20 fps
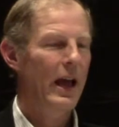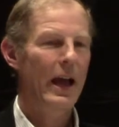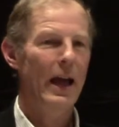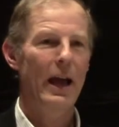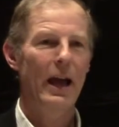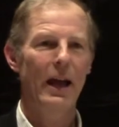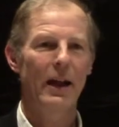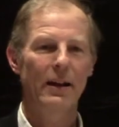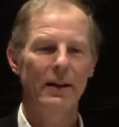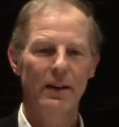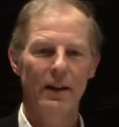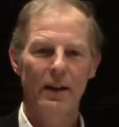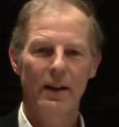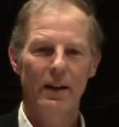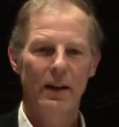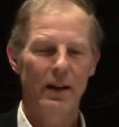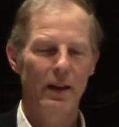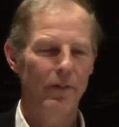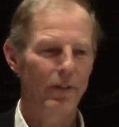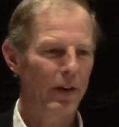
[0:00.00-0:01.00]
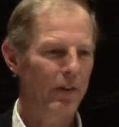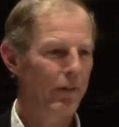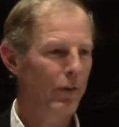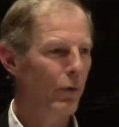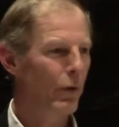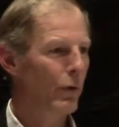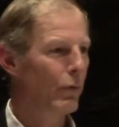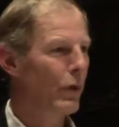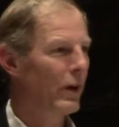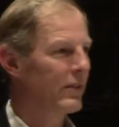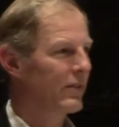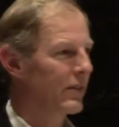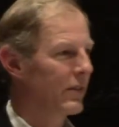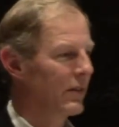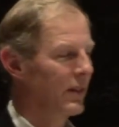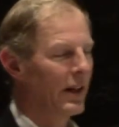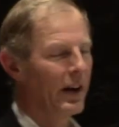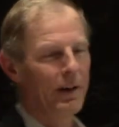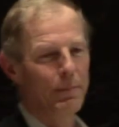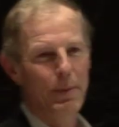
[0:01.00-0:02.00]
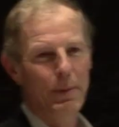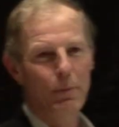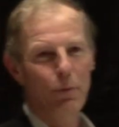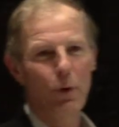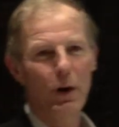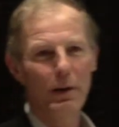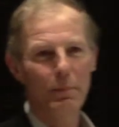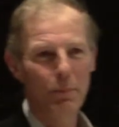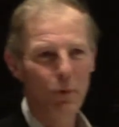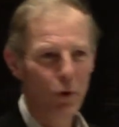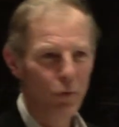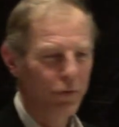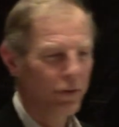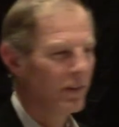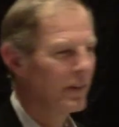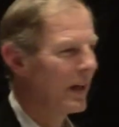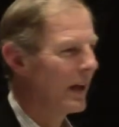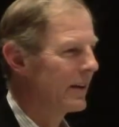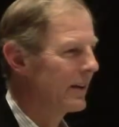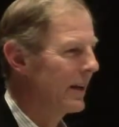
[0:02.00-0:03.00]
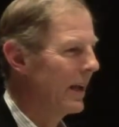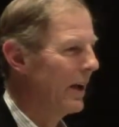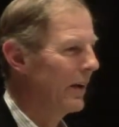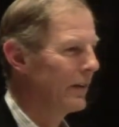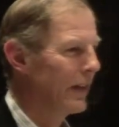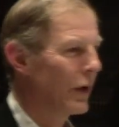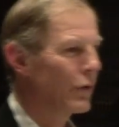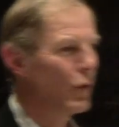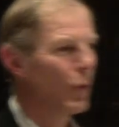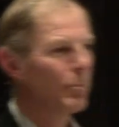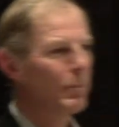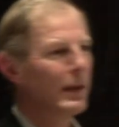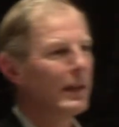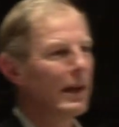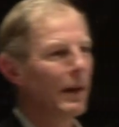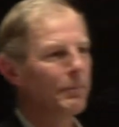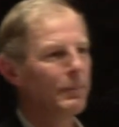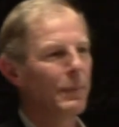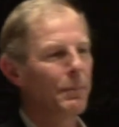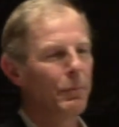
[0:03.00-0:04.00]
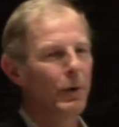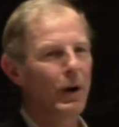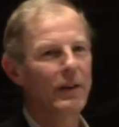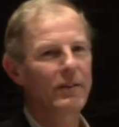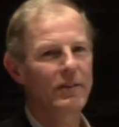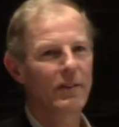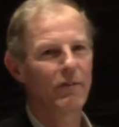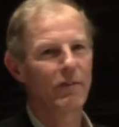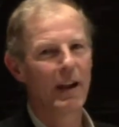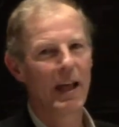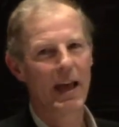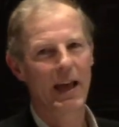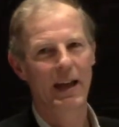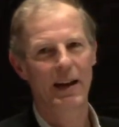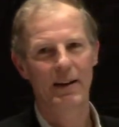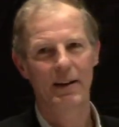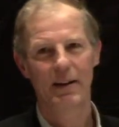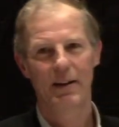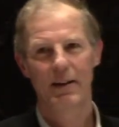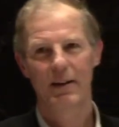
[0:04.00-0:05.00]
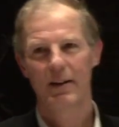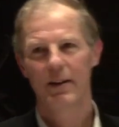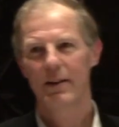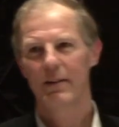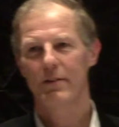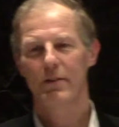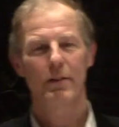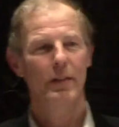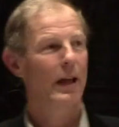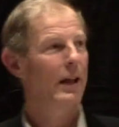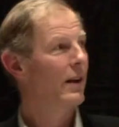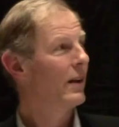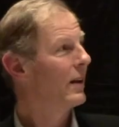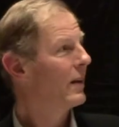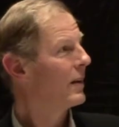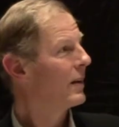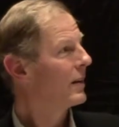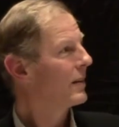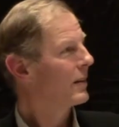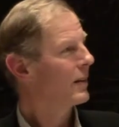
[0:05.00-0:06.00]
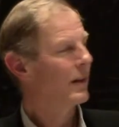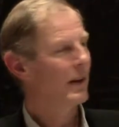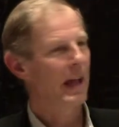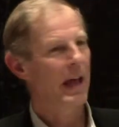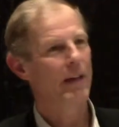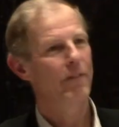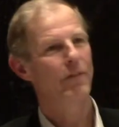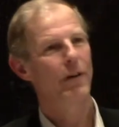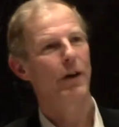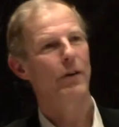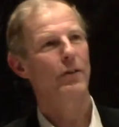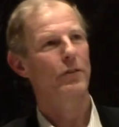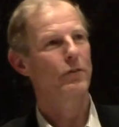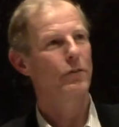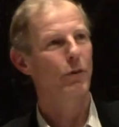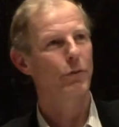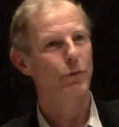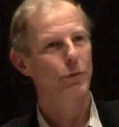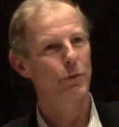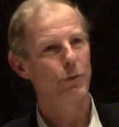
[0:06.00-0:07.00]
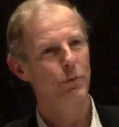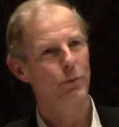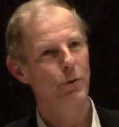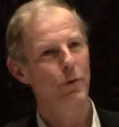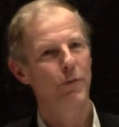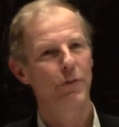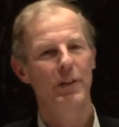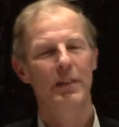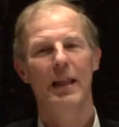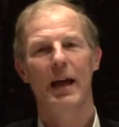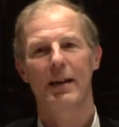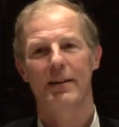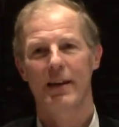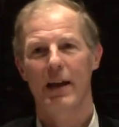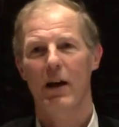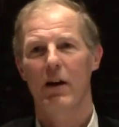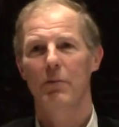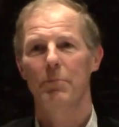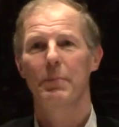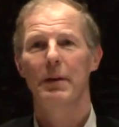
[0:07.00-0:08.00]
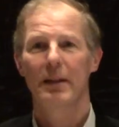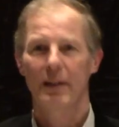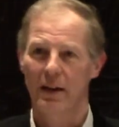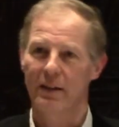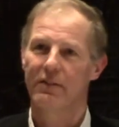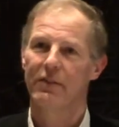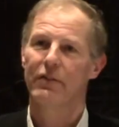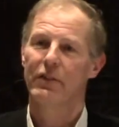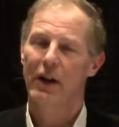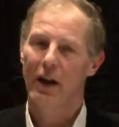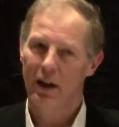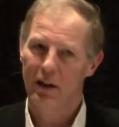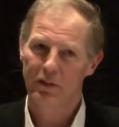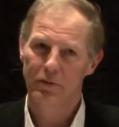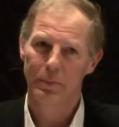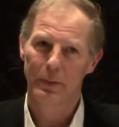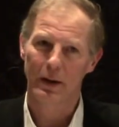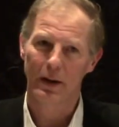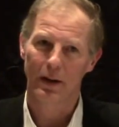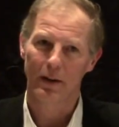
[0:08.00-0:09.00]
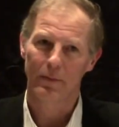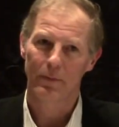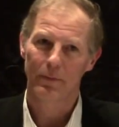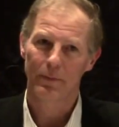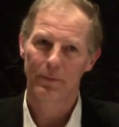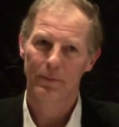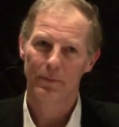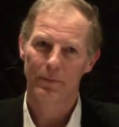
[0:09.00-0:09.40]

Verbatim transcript: And if everyone wants, a lot of people want to move to that town, they will bid up the price of land. So then the land values go through the roof in that town because of the hospital.